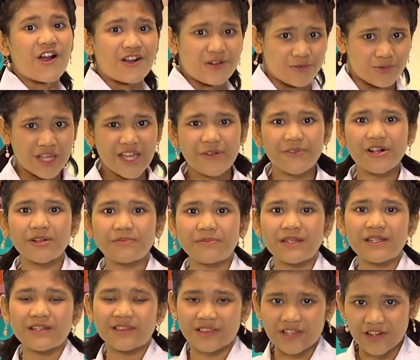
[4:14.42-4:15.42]
we will be
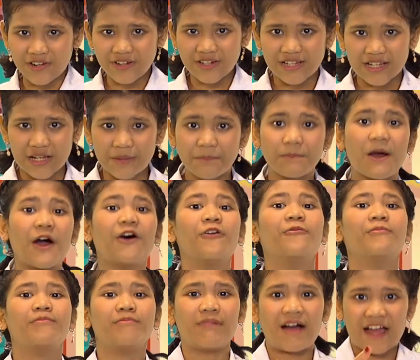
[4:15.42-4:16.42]
learning about
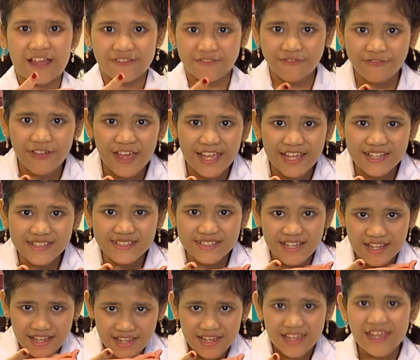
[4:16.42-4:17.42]
my face
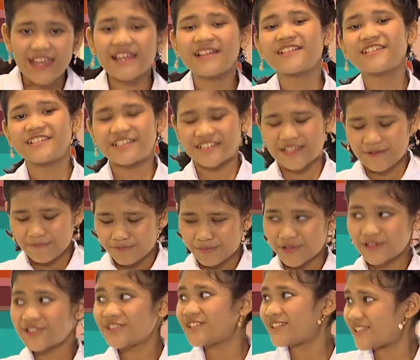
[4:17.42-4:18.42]
in
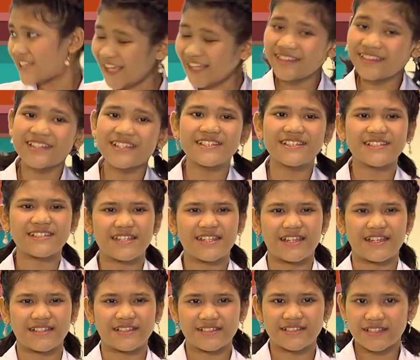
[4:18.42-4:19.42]
simple sentences.